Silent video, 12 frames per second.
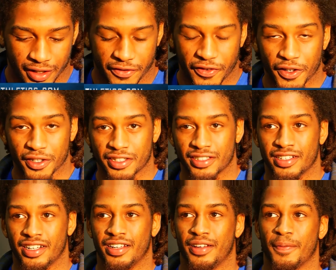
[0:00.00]
It felt good.
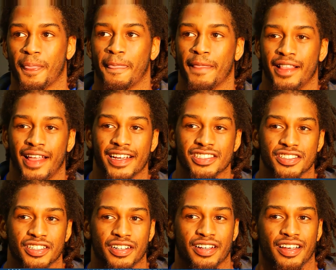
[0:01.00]
Last
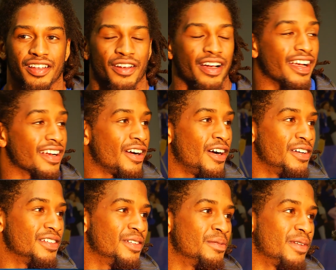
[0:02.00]
year, you know, I got
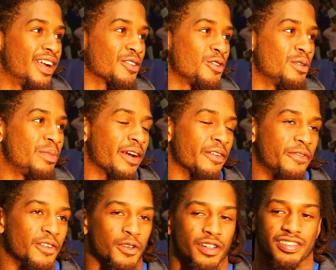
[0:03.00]
caught by the quarterback in
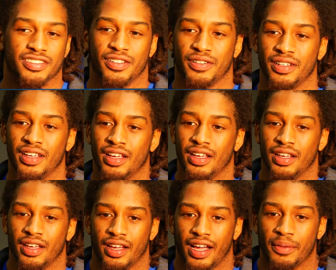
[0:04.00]
Florida, so
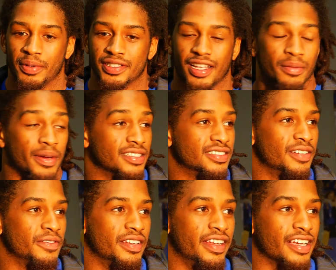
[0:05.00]
I've been telling
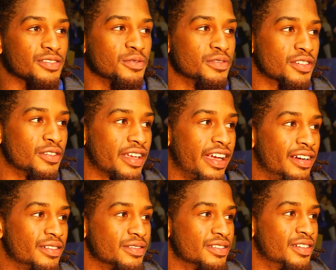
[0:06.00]
myself the next one was going to
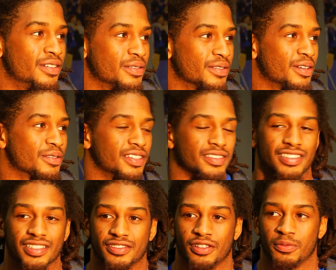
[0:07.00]
count. You know, I was going to get
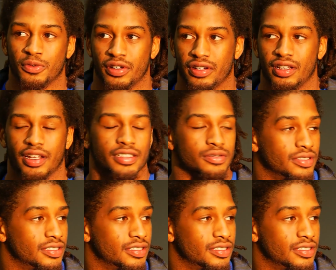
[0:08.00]
6 on the board the next one.